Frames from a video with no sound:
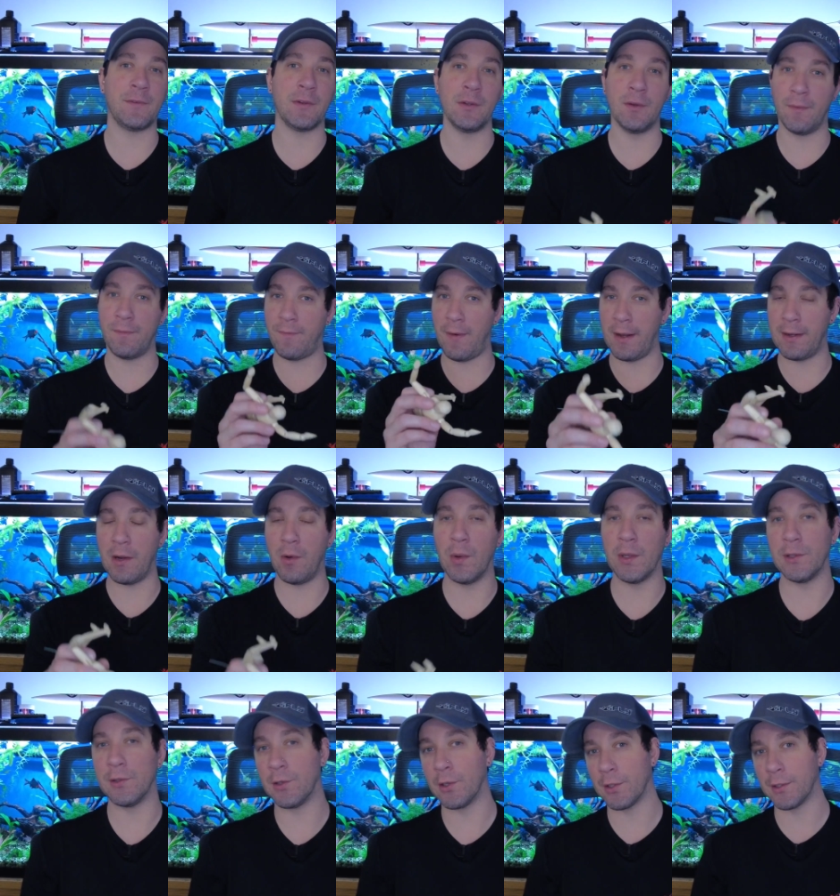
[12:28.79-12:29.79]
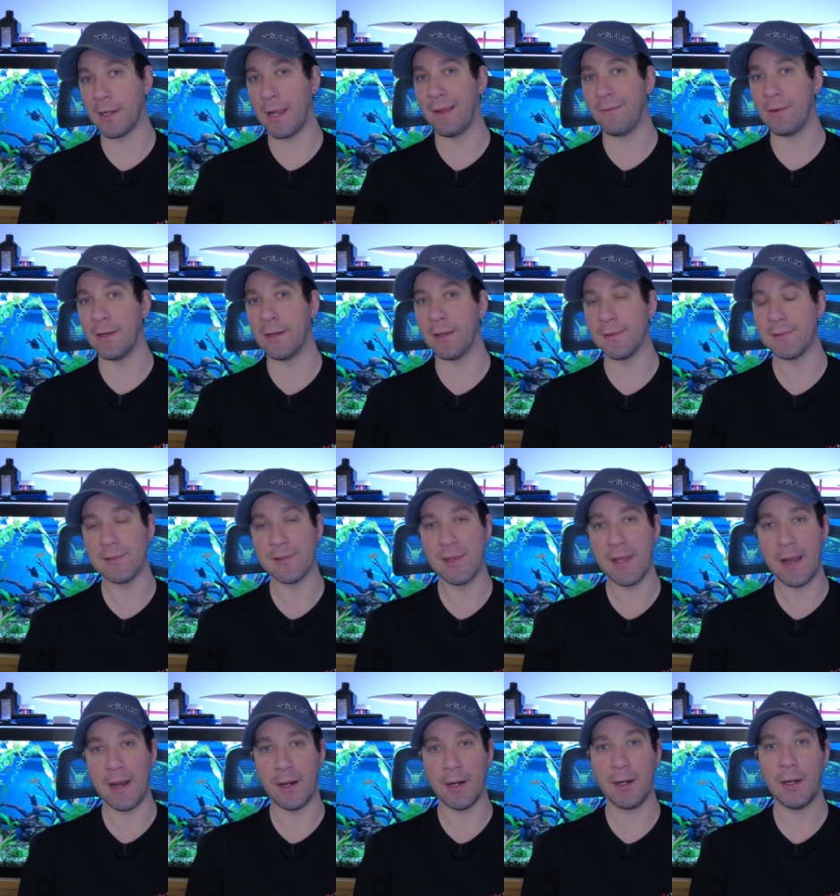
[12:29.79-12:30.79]
so you'll find out what dirt diving is
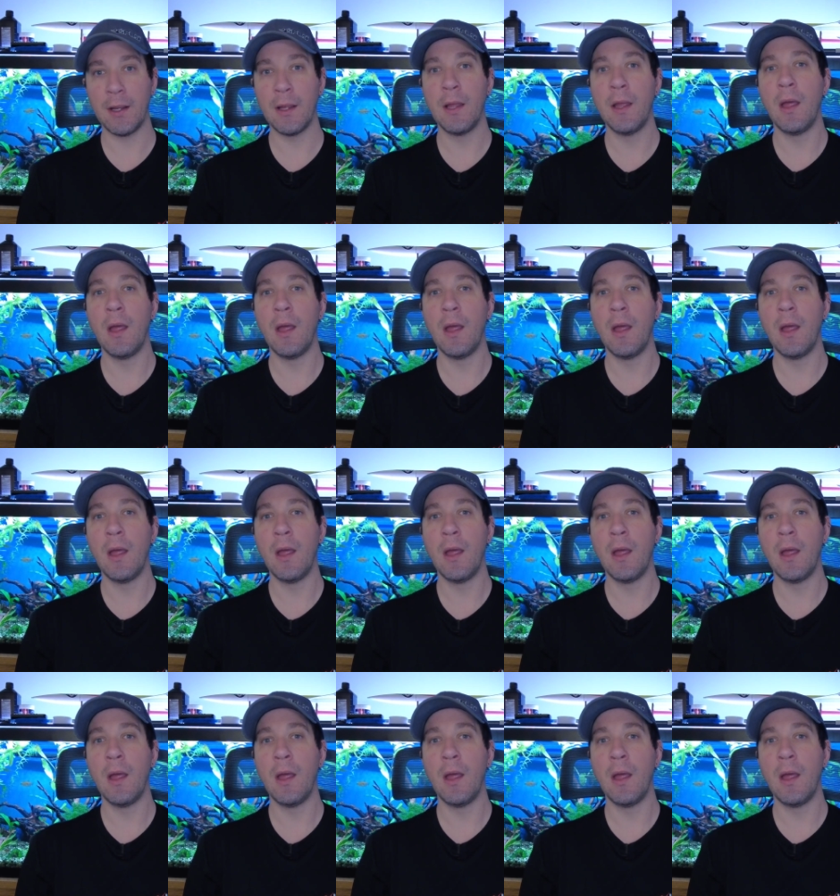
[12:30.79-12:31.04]
there.